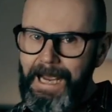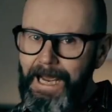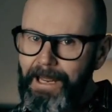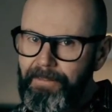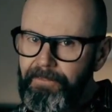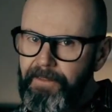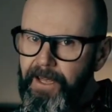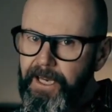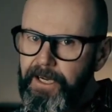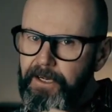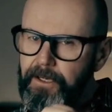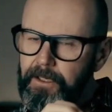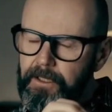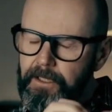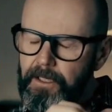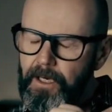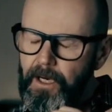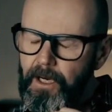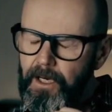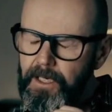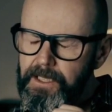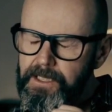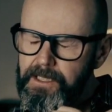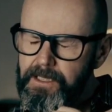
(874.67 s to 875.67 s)
and that
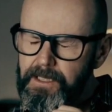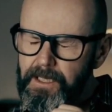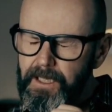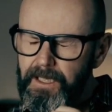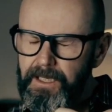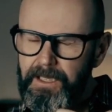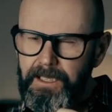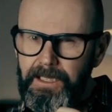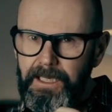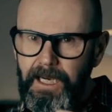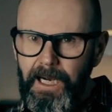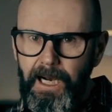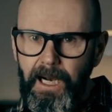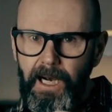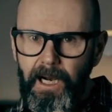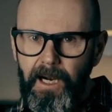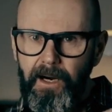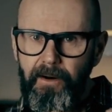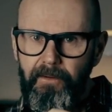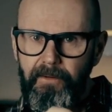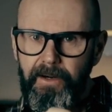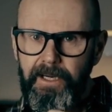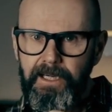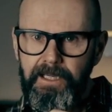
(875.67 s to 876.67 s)
nice
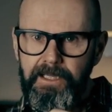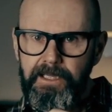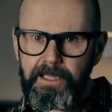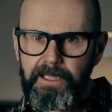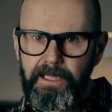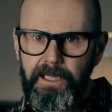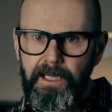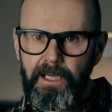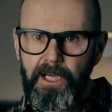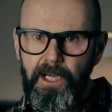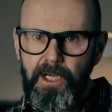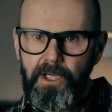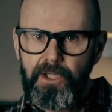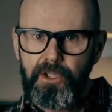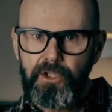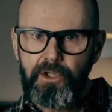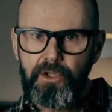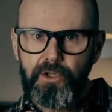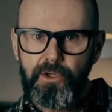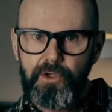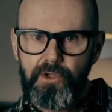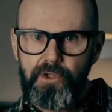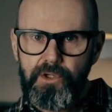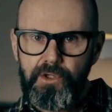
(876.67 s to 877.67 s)
ER ending
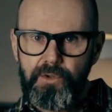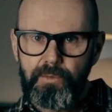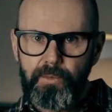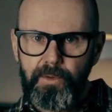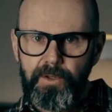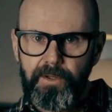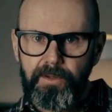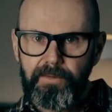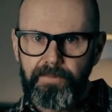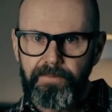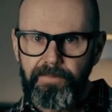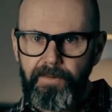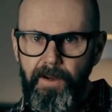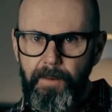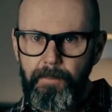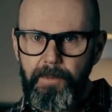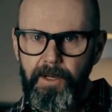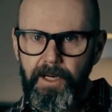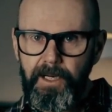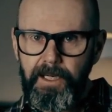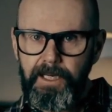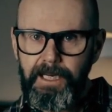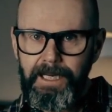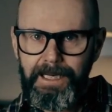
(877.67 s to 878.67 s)
used with the
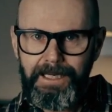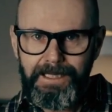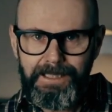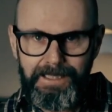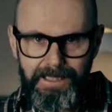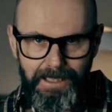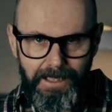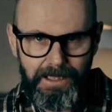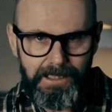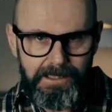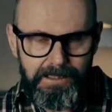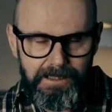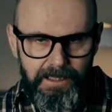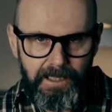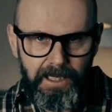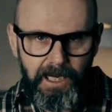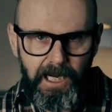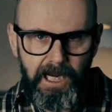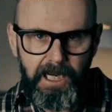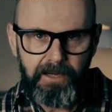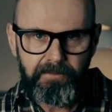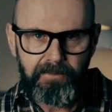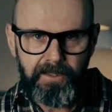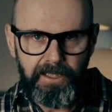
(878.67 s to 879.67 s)
feminine does the
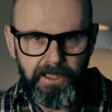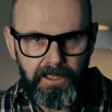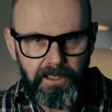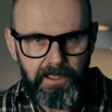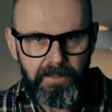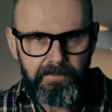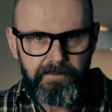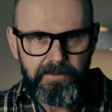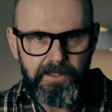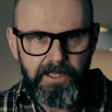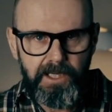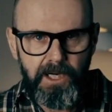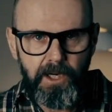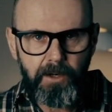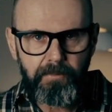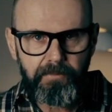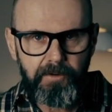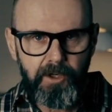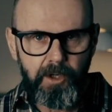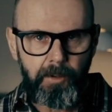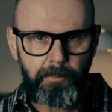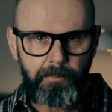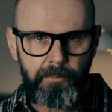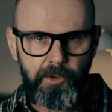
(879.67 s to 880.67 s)
heavy lifting
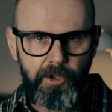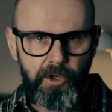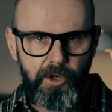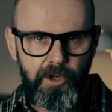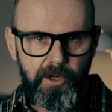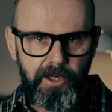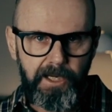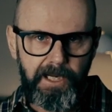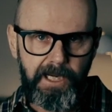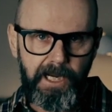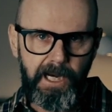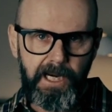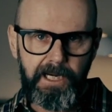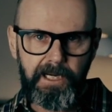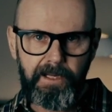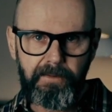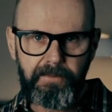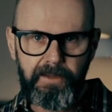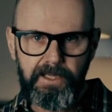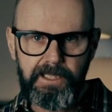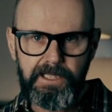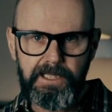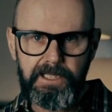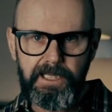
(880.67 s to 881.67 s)
of
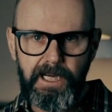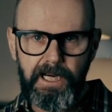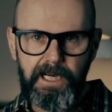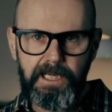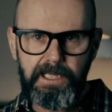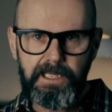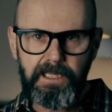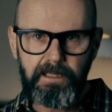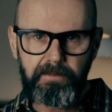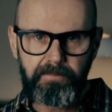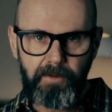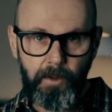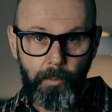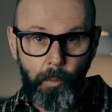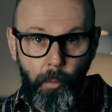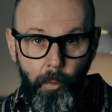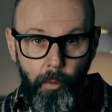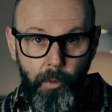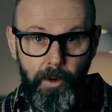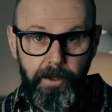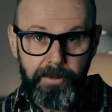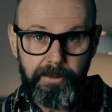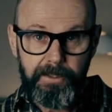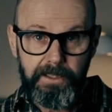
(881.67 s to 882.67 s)
communicating the dative,
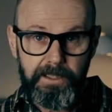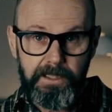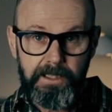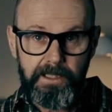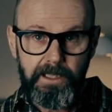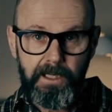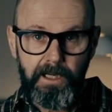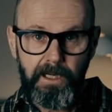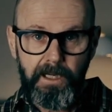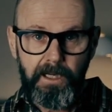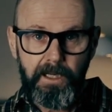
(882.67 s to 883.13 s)
and with it,